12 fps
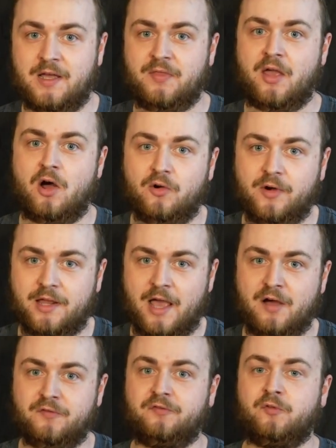and they already
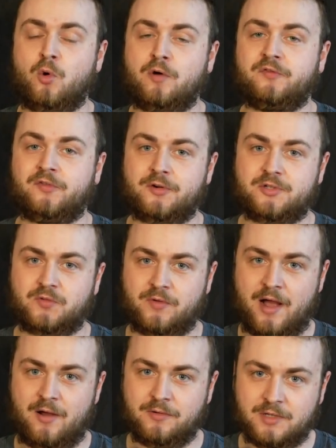have 4
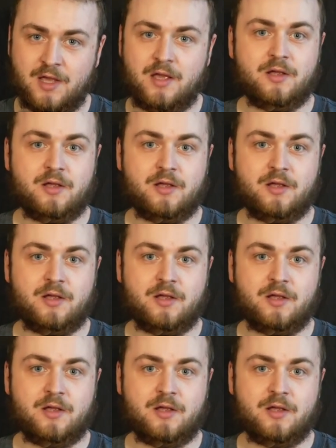first-round